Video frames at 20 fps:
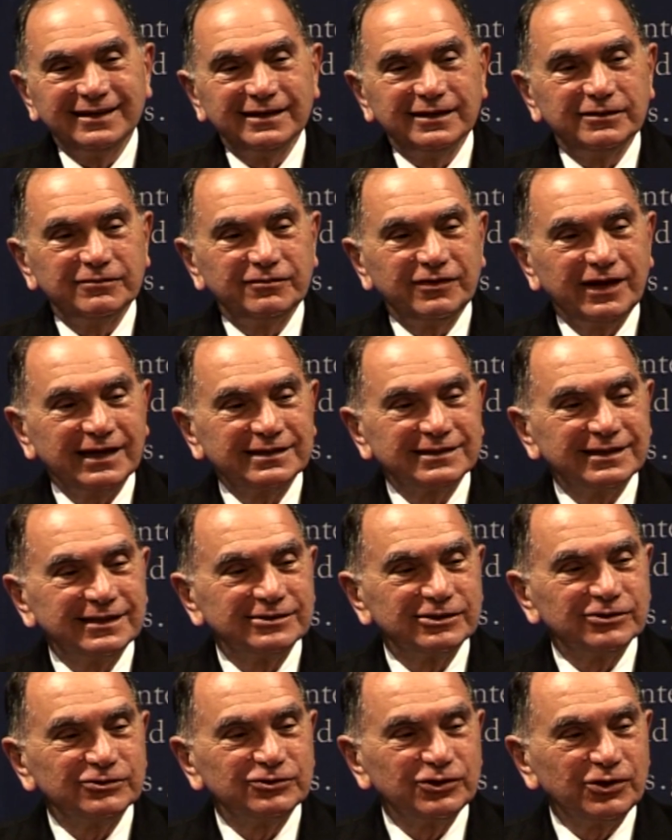In fact,
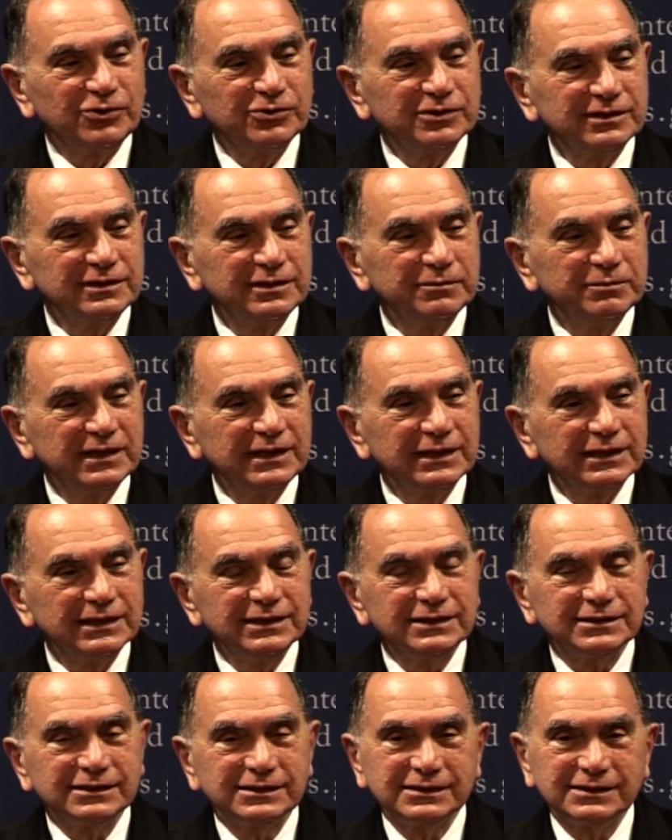there's a joke in the Middle
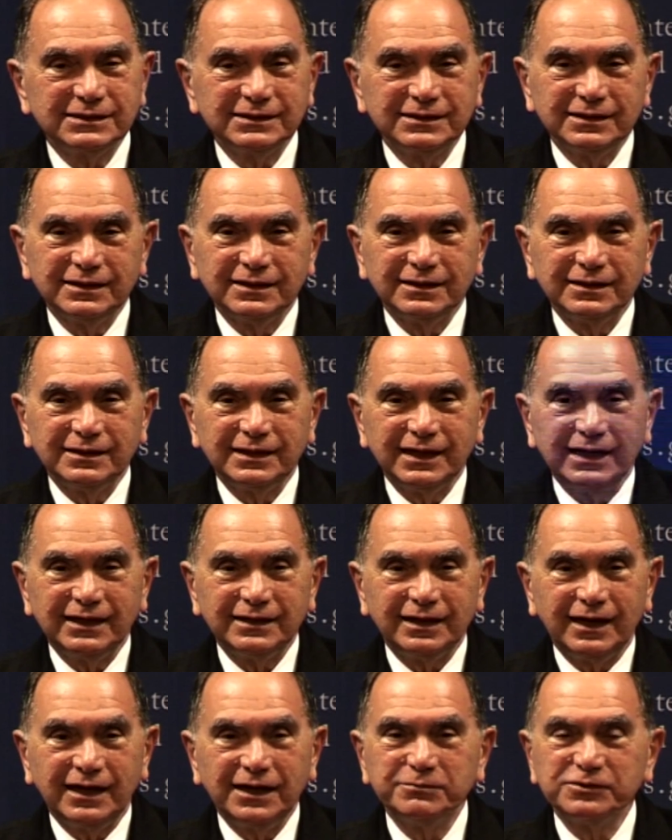East
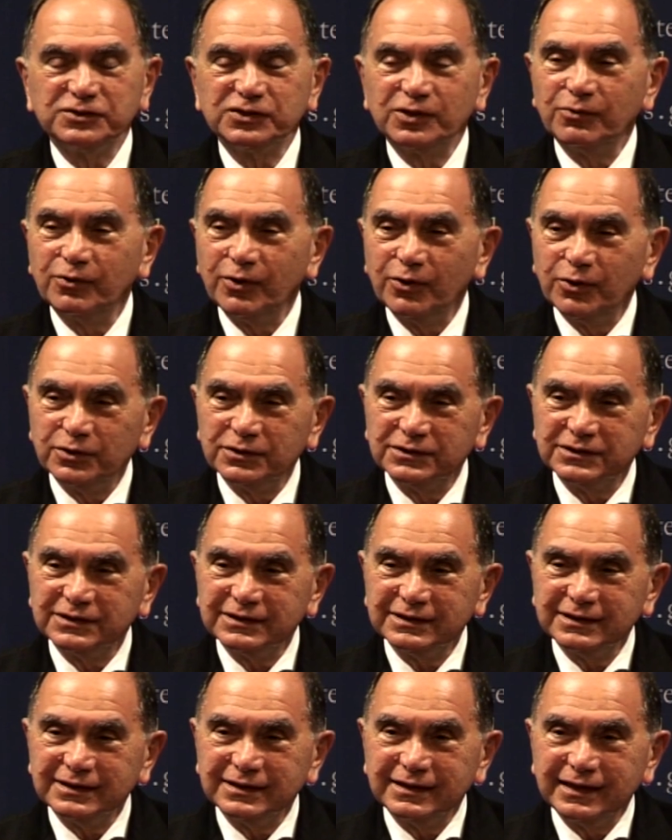that I'm so old
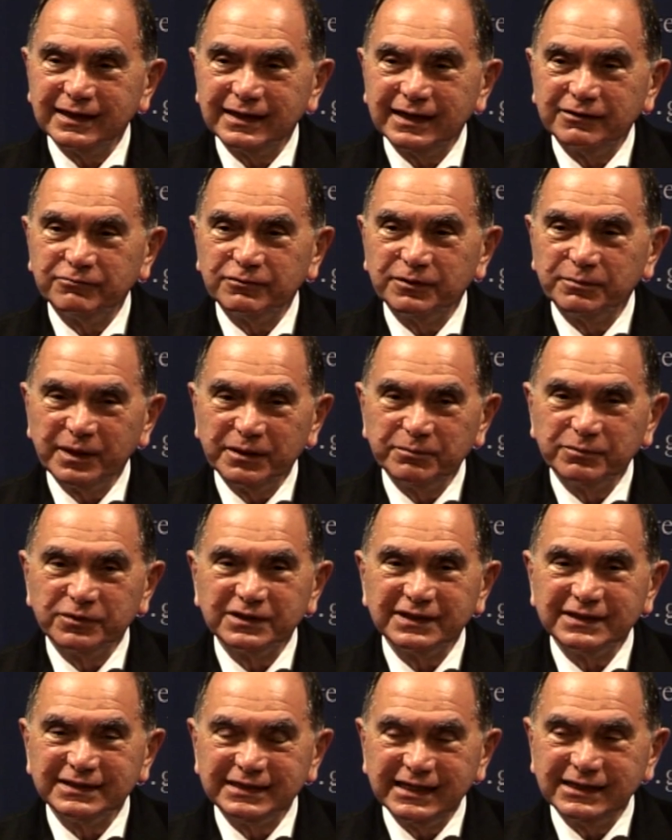that I remember
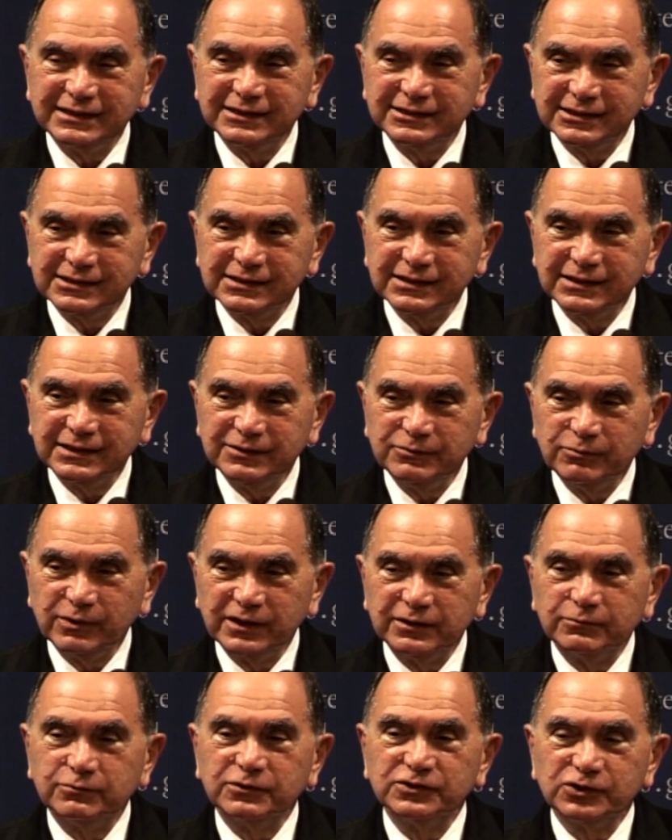the Dead Sea
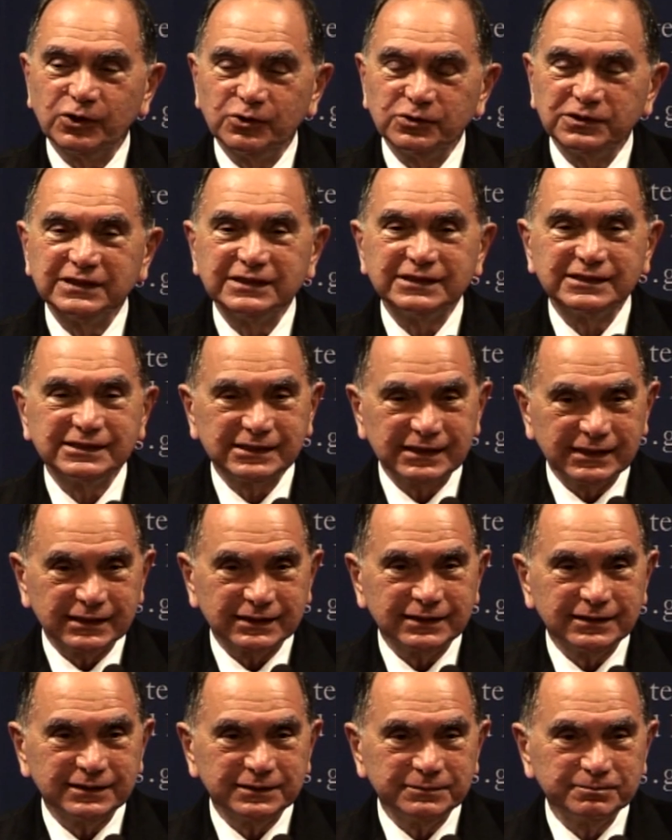when it was only
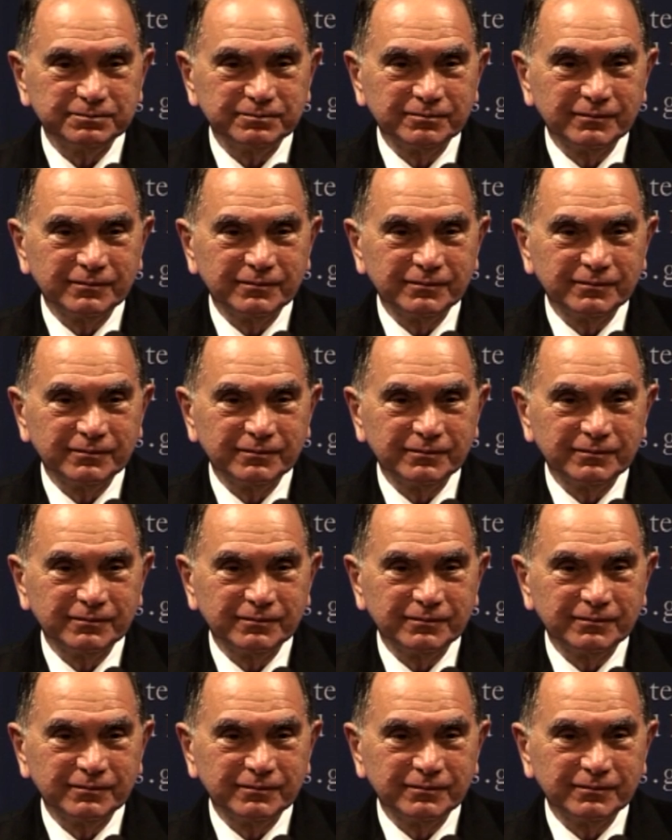sick.